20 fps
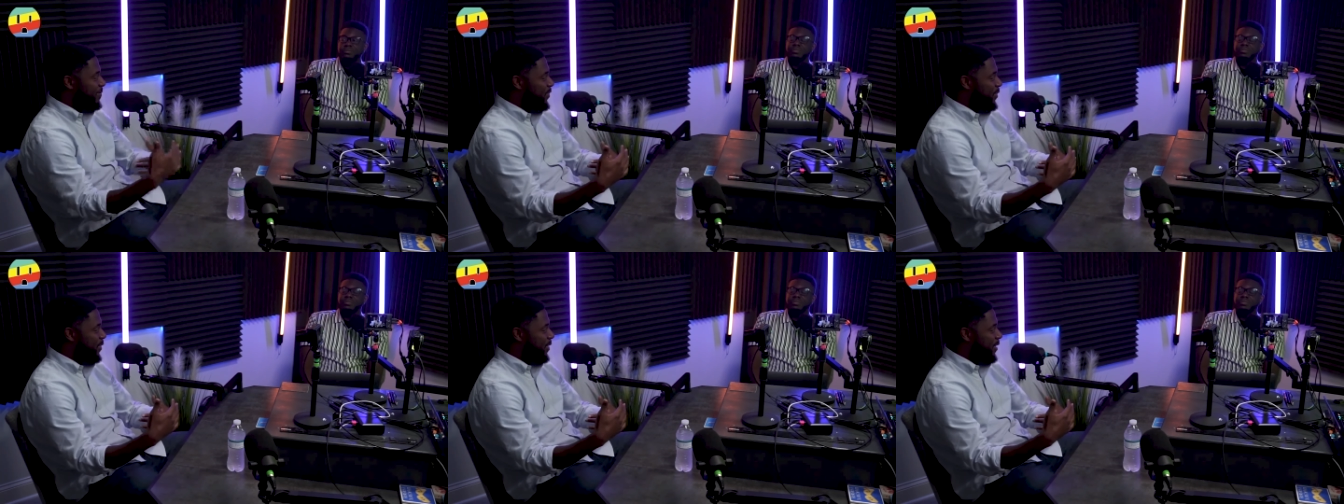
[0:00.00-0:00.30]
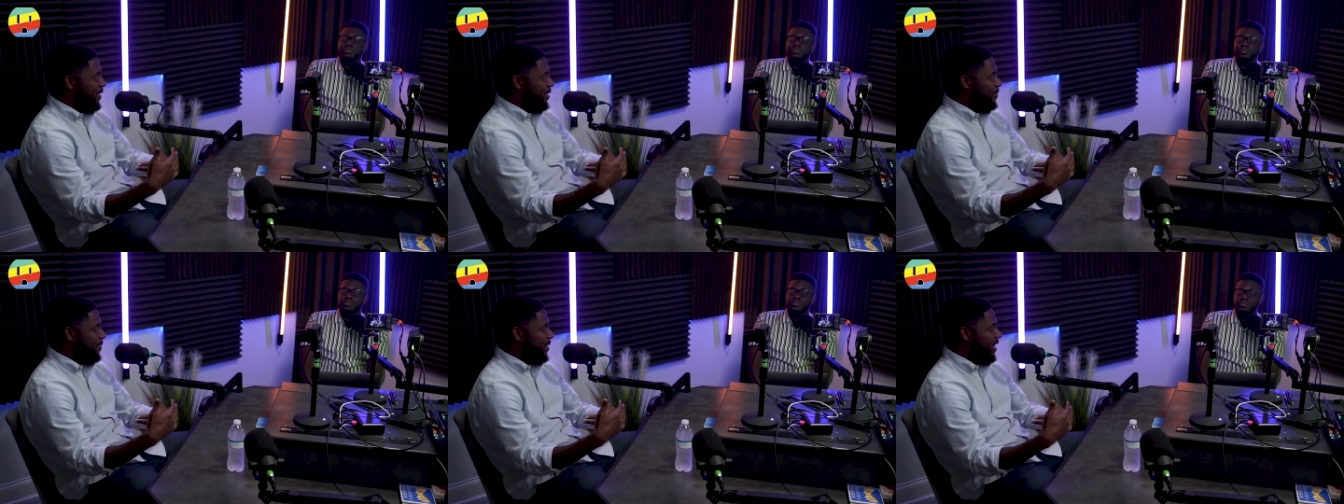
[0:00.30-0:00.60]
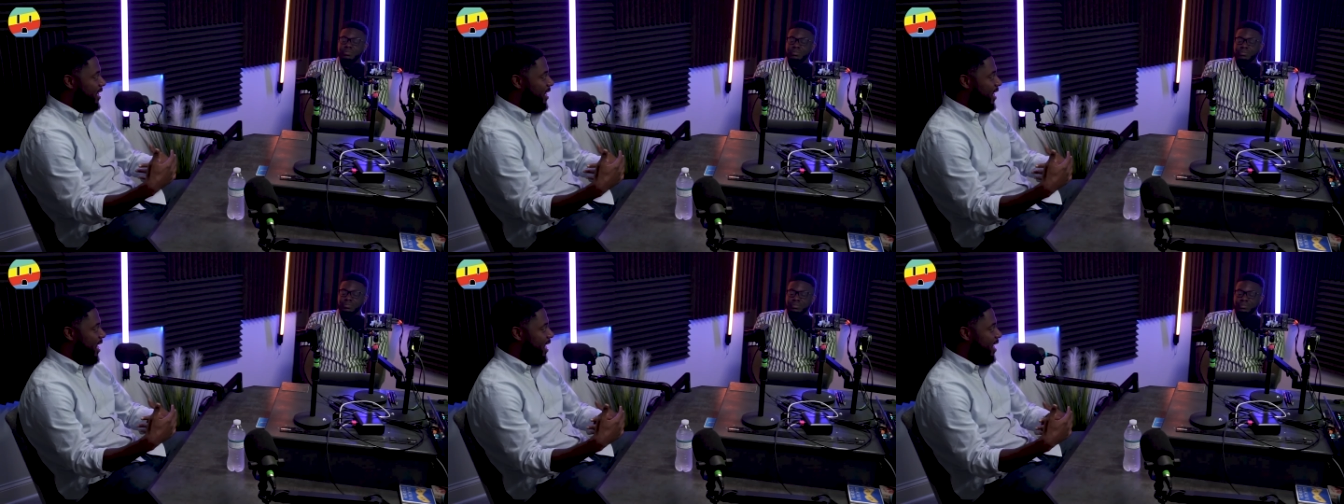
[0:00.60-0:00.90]
You know what I
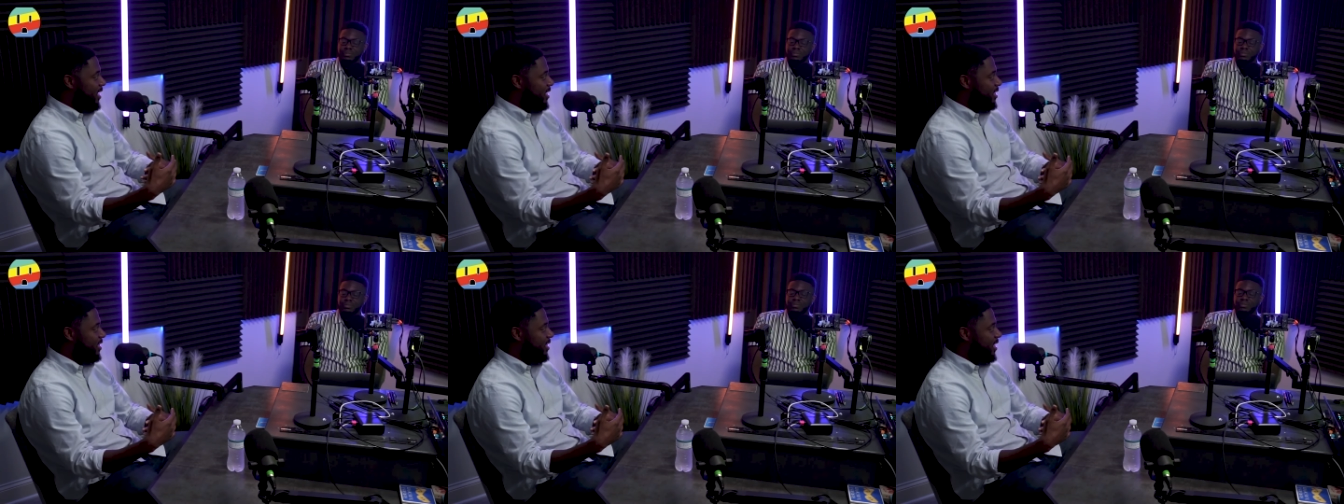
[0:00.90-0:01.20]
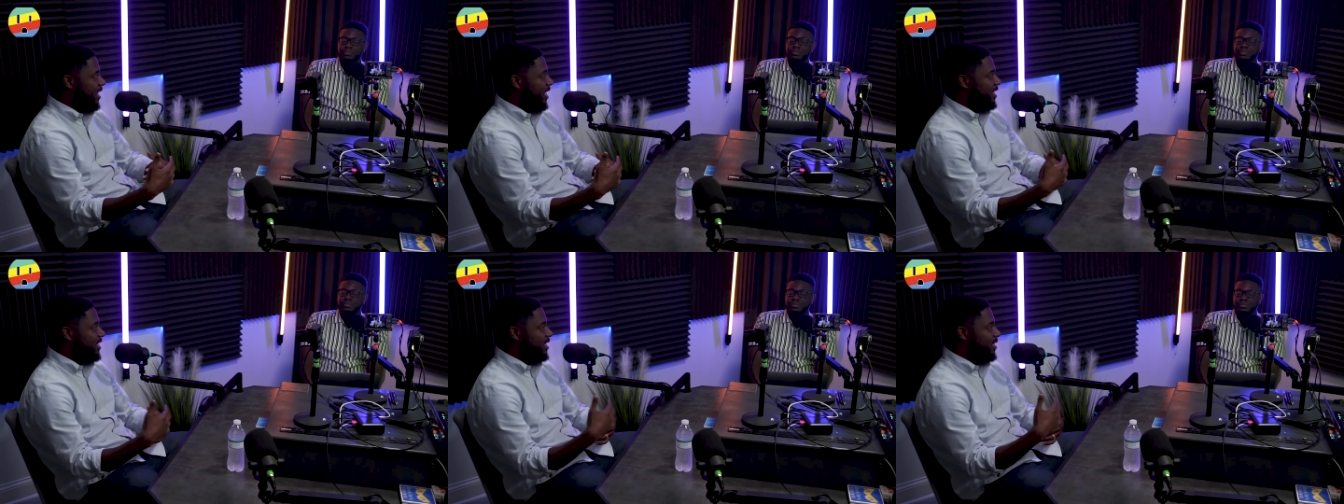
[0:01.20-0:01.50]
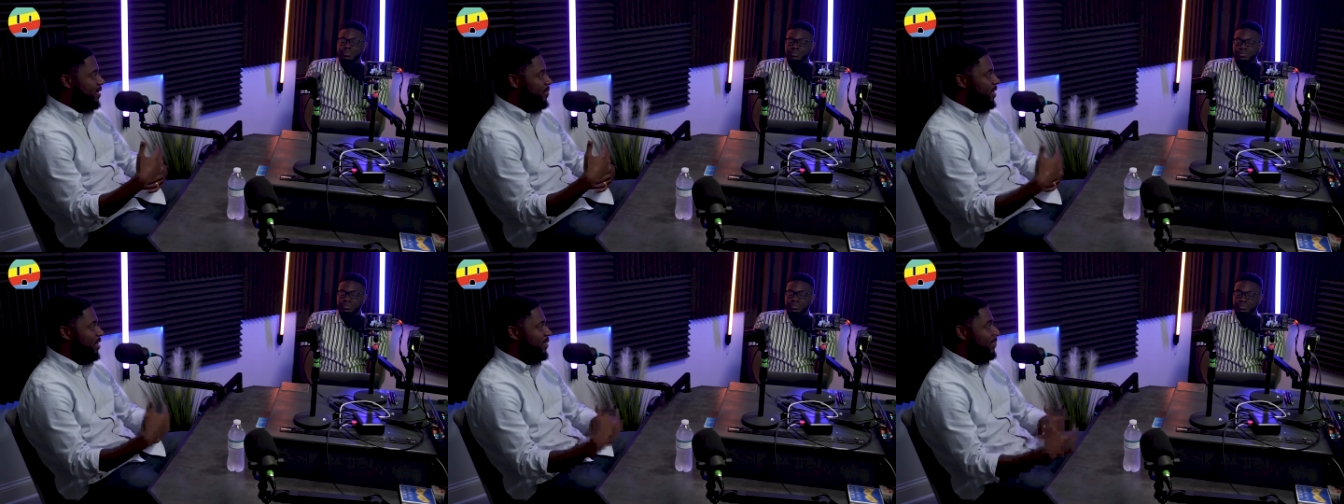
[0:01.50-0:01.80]
mean? As as
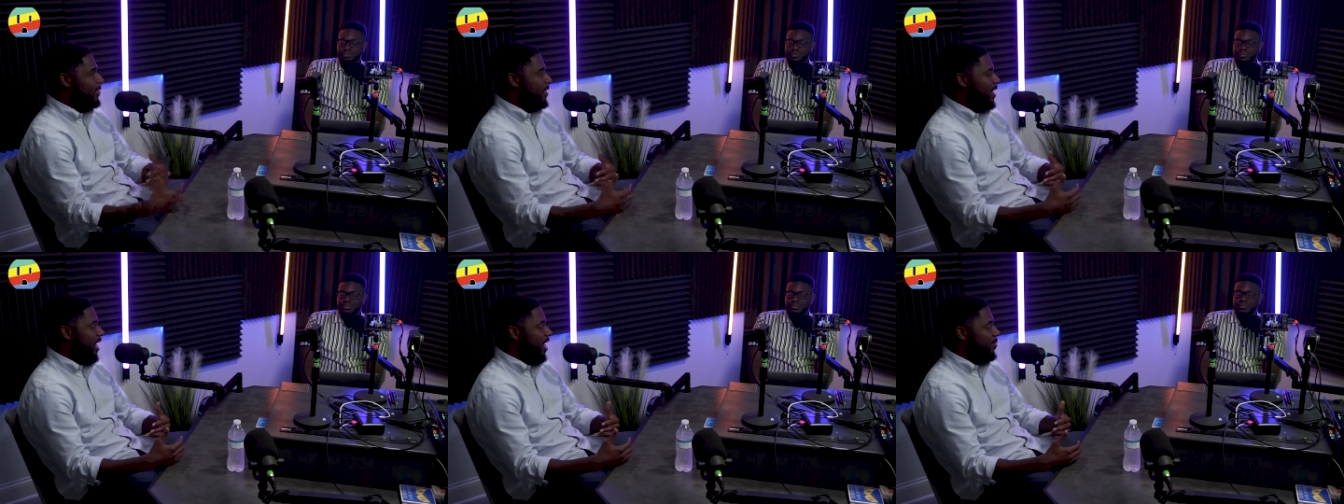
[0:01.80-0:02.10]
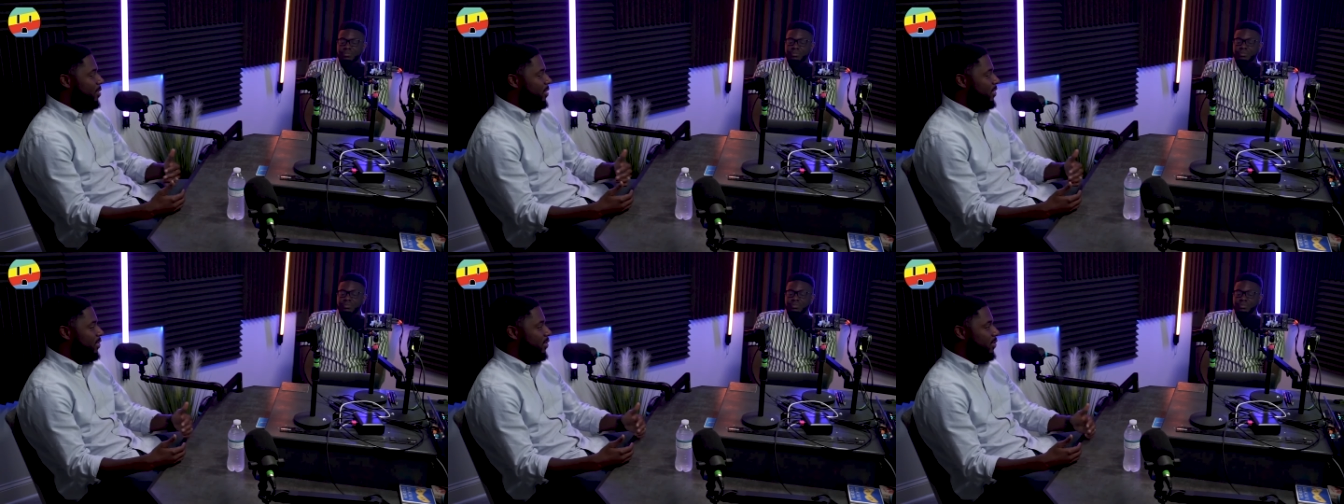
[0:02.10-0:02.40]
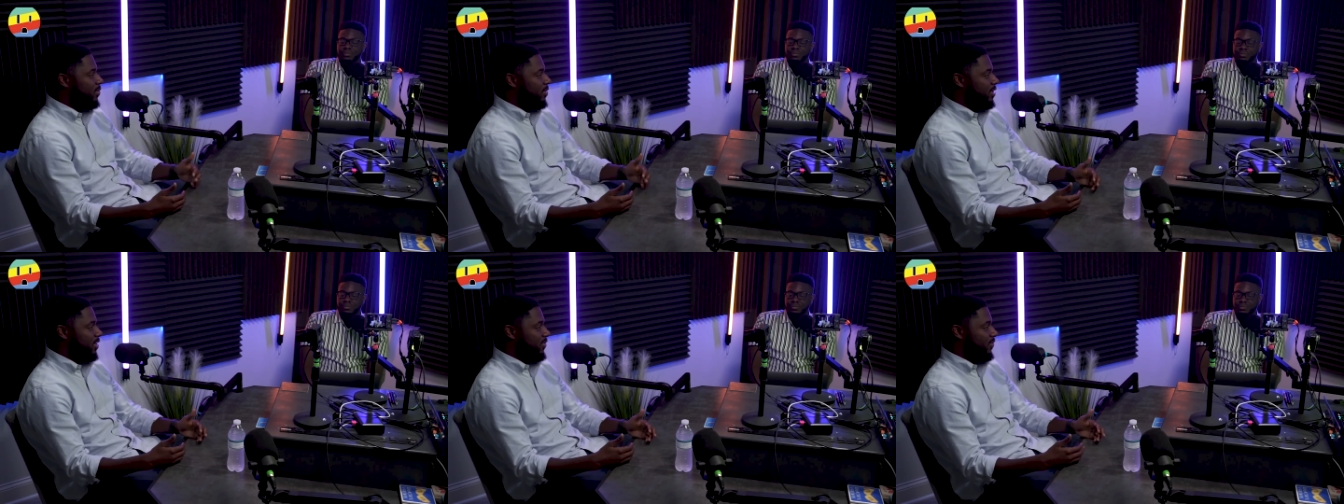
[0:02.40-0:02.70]
the people that have been
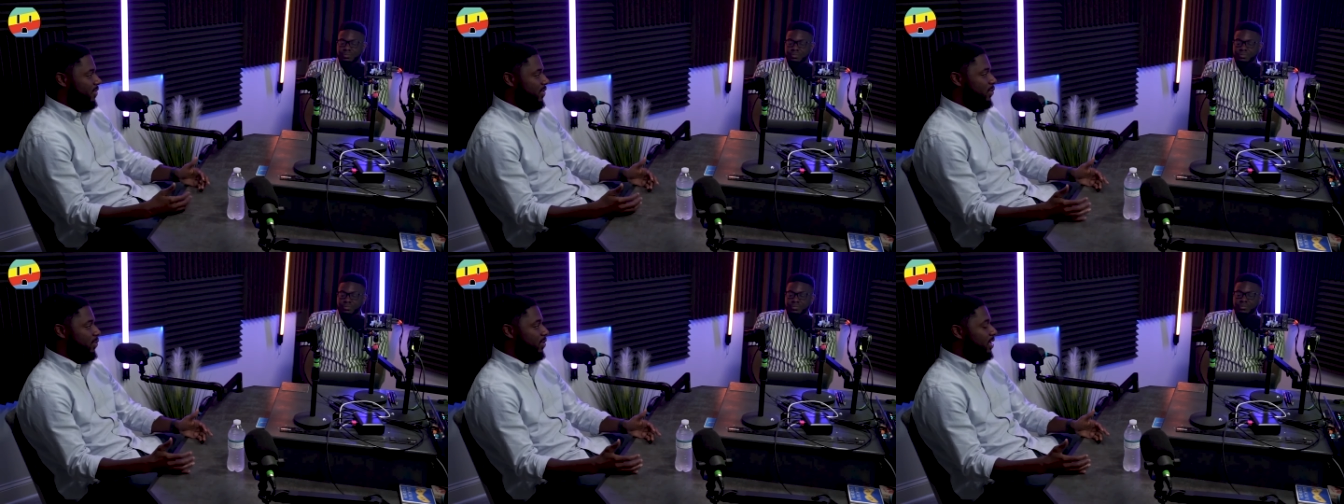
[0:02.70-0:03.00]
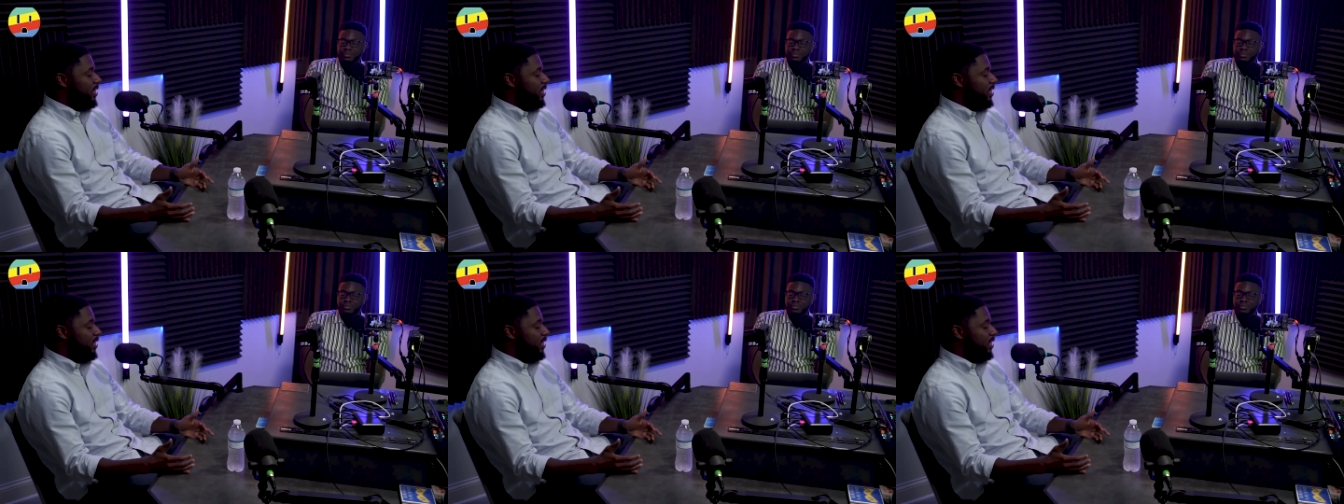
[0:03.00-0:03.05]
doing this for 20